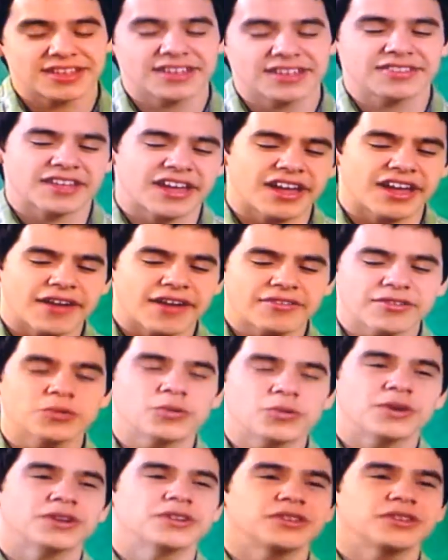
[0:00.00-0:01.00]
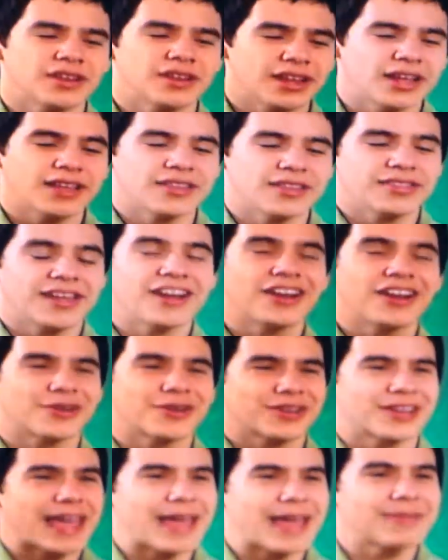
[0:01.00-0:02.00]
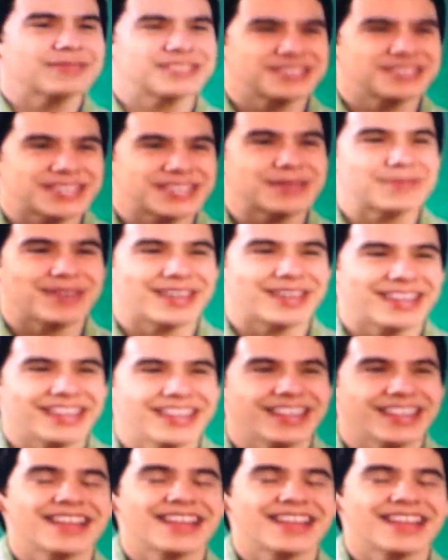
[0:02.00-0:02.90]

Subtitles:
think that everyone there came to see me.